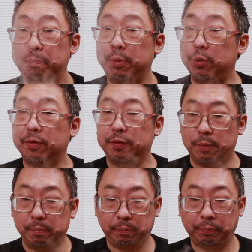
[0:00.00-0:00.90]

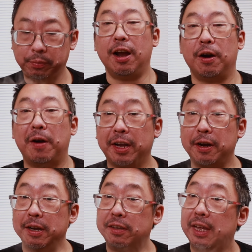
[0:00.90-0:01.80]
Beautiful. Right
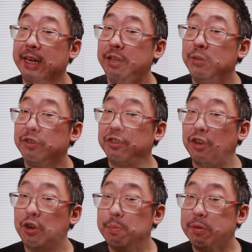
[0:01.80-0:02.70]
guys, thank you
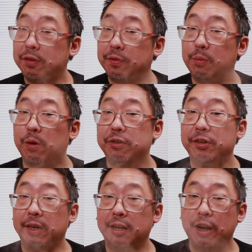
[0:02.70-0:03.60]
so much for
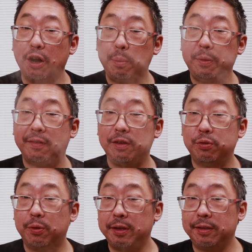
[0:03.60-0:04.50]
watching. I hope you've
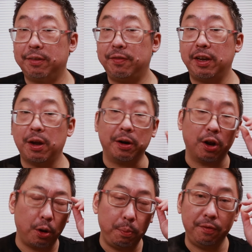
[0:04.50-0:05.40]
enjoyed this video and
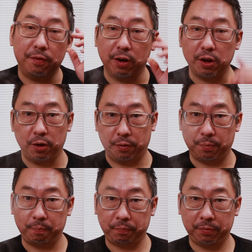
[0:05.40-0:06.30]
I hope you've learnt
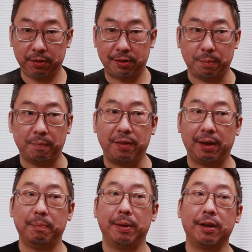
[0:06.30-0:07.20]

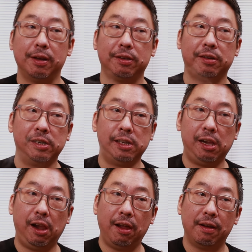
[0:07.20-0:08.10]
something, because
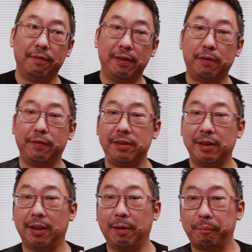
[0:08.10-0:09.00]

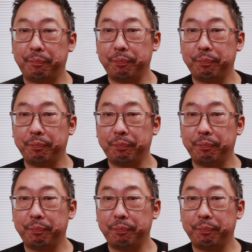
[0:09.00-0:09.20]
velveting